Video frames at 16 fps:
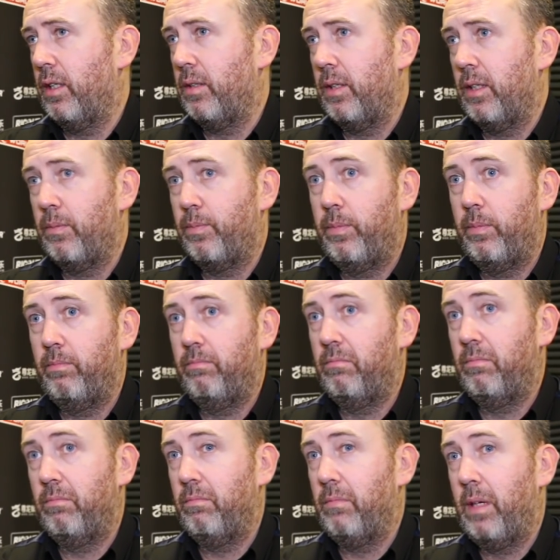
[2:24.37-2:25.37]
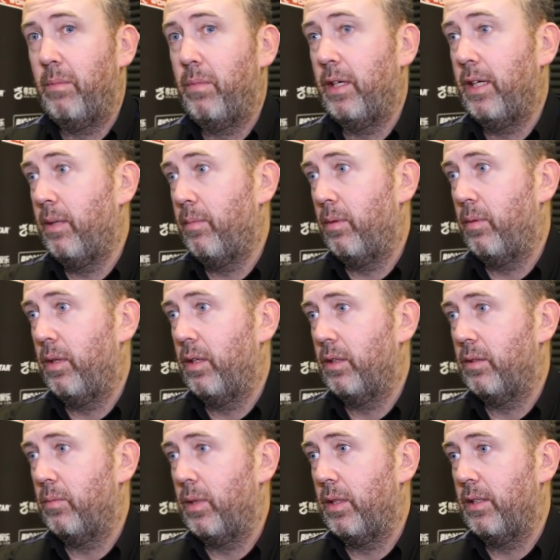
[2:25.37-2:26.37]
It's, it's unbelievable when
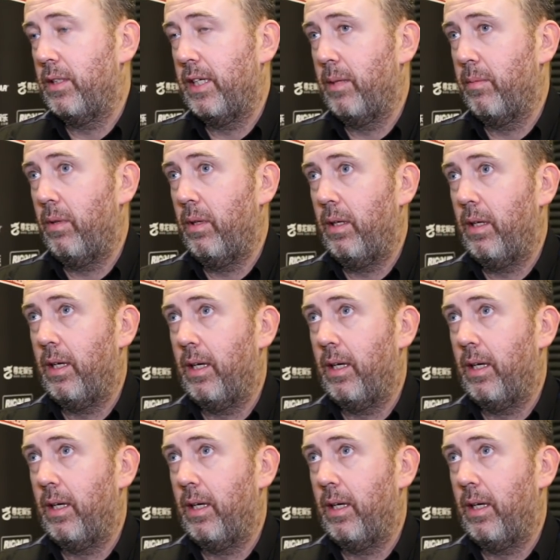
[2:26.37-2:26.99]
it's at one table.